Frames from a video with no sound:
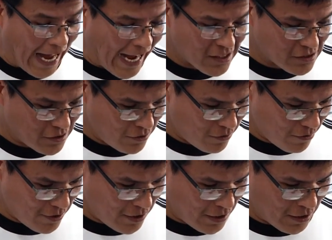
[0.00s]
has to know
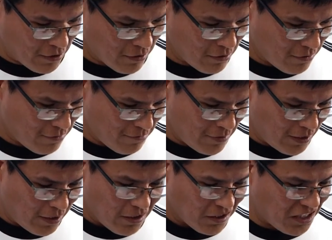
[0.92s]
the end.
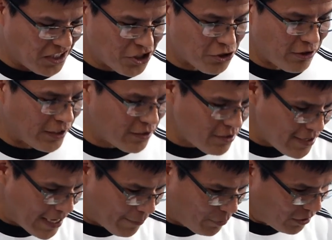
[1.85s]
Get straight to
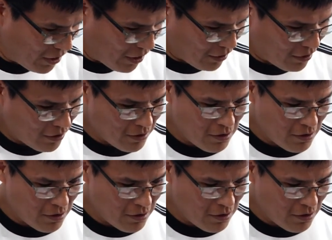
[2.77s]
the epilogue.